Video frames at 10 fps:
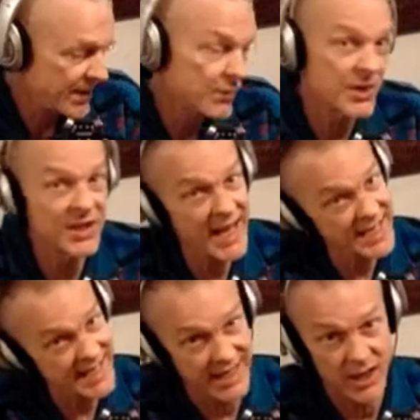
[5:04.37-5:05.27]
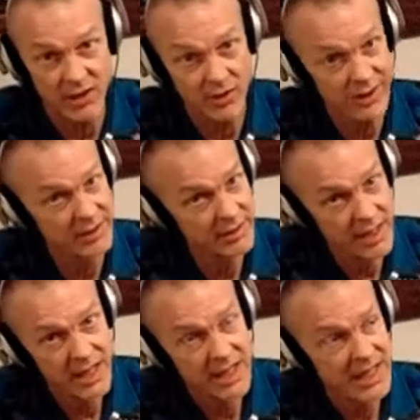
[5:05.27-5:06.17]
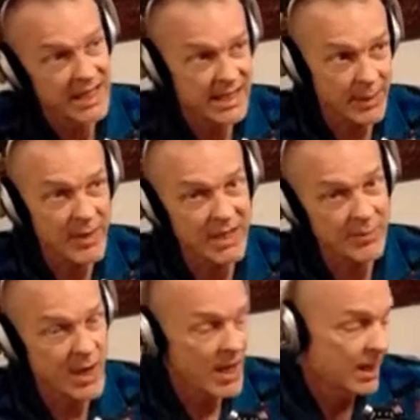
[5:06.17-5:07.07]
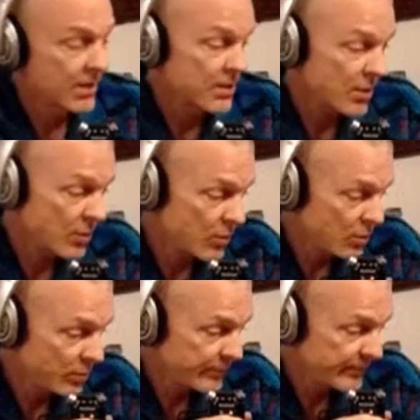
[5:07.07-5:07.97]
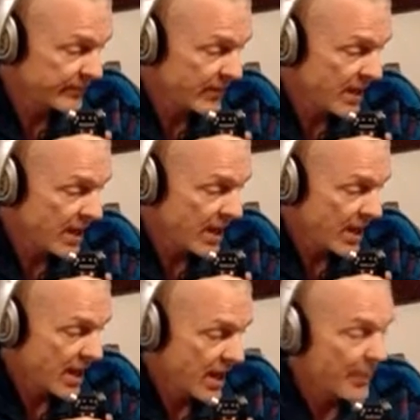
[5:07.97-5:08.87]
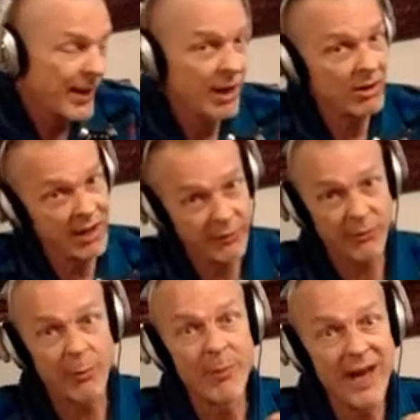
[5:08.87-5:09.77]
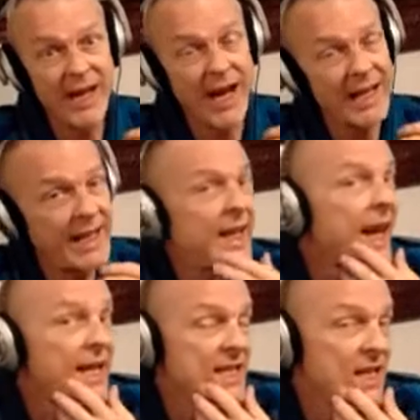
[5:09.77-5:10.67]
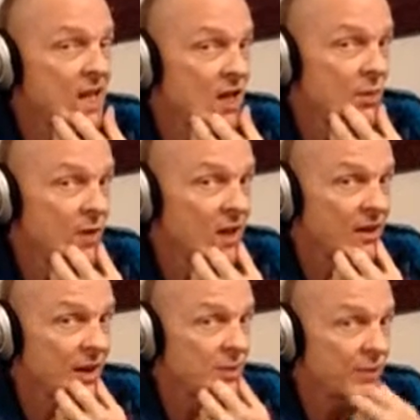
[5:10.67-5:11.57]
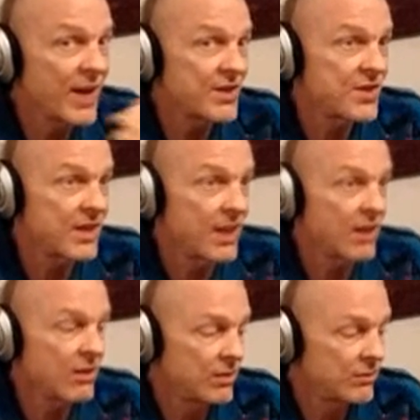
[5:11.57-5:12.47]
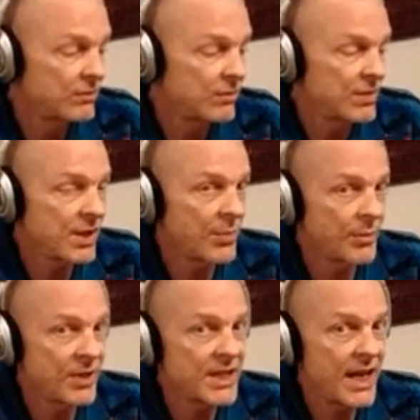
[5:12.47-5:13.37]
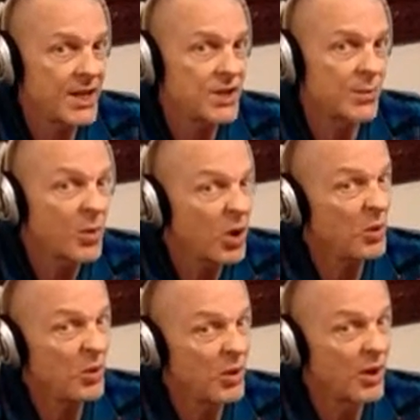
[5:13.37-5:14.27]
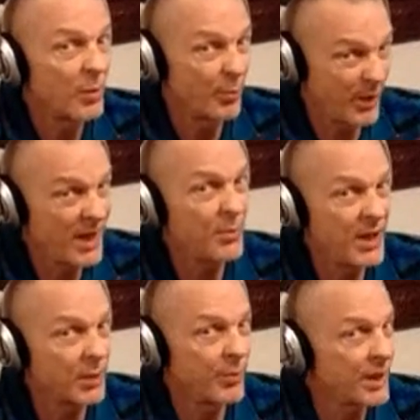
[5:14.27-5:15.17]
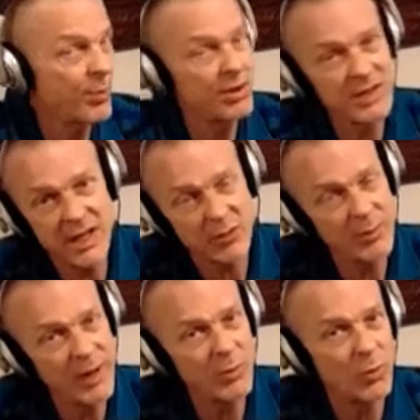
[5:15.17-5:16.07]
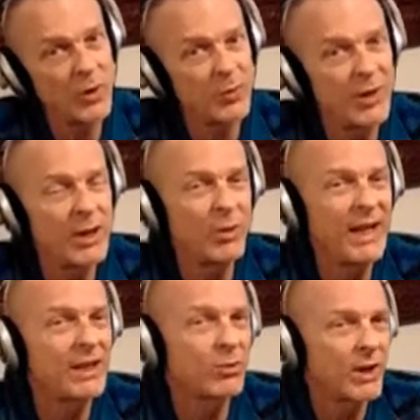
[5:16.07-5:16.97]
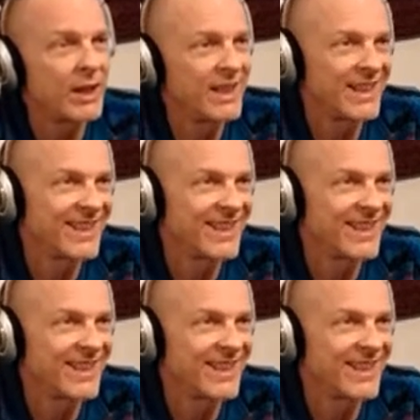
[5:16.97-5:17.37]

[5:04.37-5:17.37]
these, which is 1,800. So that makes, so apparently for me, I need 1,800 milligrams of HCl supplementation per big meal, big protein. Now remember, we don't eat the right,